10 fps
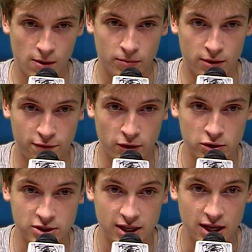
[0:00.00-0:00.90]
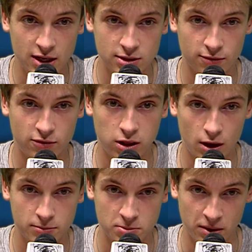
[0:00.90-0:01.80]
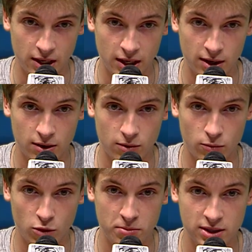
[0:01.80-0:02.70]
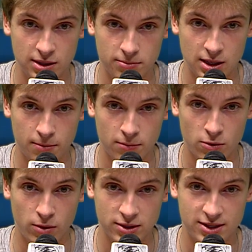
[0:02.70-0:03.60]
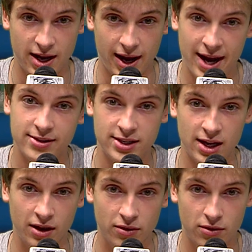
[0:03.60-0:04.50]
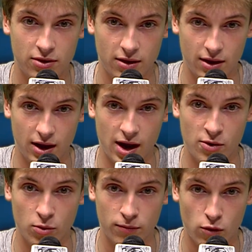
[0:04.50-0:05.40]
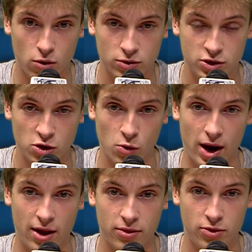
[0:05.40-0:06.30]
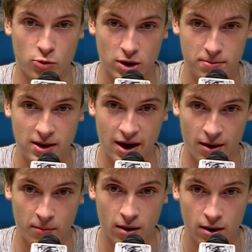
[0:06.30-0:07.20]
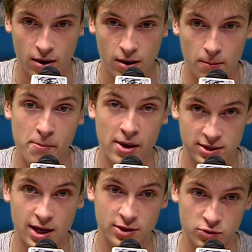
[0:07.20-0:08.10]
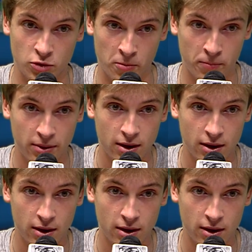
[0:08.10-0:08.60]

The first Keys of Clubs meeting will be September Wednesday 18th in room 402 at 3 p.m. Miss N's room.